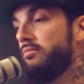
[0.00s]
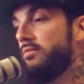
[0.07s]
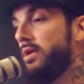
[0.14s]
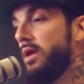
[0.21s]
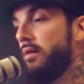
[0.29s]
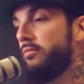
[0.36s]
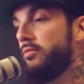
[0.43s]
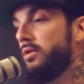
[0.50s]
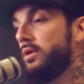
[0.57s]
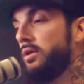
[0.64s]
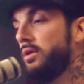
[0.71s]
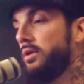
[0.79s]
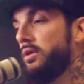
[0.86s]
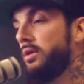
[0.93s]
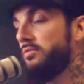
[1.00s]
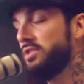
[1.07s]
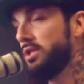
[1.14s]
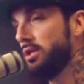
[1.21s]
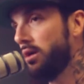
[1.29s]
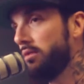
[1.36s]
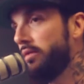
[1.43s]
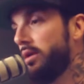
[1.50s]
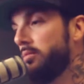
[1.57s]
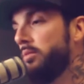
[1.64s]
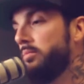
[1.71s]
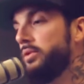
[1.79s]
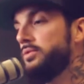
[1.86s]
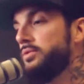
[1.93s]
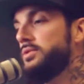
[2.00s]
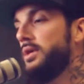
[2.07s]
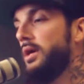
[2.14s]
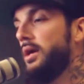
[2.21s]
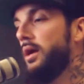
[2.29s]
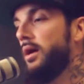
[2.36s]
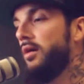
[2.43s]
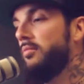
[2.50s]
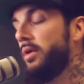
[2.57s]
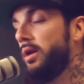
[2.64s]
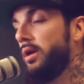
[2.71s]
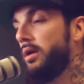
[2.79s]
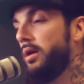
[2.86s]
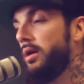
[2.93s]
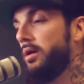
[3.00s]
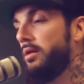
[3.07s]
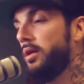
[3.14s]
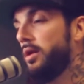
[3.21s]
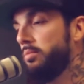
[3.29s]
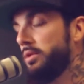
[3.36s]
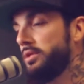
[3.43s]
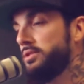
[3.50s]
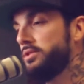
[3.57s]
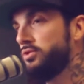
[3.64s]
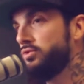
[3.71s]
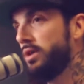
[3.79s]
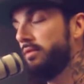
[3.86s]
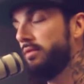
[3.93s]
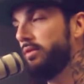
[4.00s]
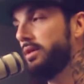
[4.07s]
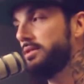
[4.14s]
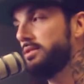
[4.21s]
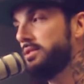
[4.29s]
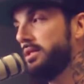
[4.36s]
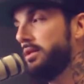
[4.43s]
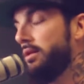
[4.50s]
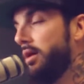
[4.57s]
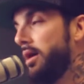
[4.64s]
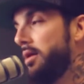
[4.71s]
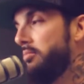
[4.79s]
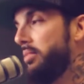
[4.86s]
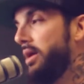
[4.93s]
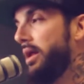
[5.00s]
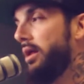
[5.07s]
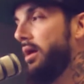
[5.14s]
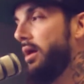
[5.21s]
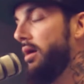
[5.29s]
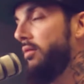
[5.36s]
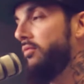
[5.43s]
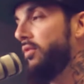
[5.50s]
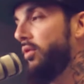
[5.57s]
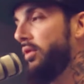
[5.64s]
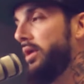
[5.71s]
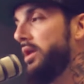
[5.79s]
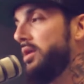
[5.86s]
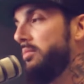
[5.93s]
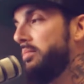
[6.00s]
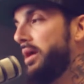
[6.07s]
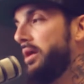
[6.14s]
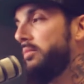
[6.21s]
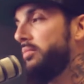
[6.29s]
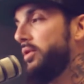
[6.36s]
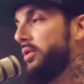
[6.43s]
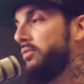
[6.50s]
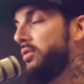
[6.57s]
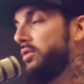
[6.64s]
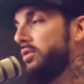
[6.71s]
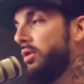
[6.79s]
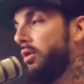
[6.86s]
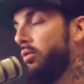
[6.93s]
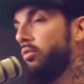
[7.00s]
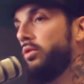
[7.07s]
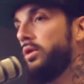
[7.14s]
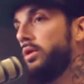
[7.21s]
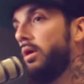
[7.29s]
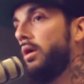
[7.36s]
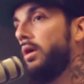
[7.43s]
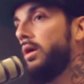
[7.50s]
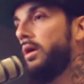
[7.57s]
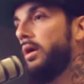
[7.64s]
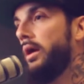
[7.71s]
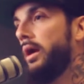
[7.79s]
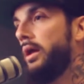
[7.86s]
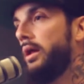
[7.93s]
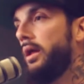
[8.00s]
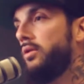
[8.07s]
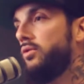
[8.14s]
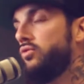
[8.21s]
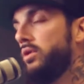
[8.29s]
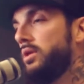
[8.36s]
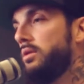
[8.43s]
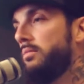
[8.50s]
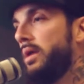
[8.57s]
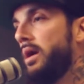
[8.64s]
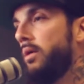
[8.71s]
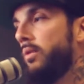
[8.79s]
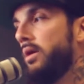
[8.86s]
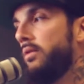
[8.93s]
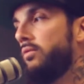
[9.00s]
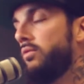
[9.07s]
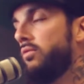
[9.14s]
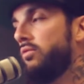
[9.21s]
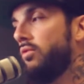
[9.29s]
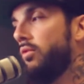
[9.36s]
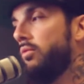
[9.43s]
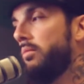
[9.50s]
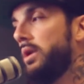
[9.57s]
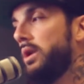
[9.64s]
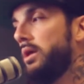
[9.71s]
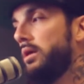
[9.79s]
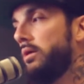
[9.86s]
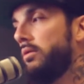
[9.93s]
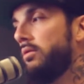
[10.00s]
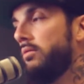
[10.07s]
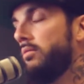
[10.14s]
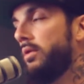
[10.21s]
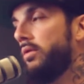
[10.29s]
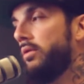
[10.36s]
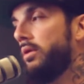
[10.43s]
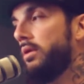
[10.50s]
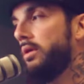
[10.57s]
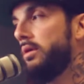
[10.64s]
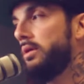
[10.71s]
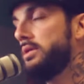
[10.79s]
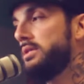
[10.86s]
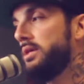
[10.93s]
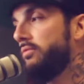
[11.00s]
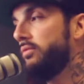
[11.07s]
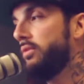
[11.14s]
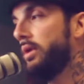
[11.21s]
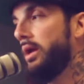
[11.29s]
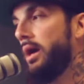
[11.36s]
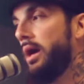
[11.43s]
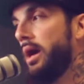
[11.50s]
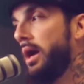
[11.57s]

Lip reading: have I've seen a lot of animal abuse. I've been in a lot of places and traveling and seen a lot, but for an independent person to own a dog and treat them that way for so many years while they're clearly suffering,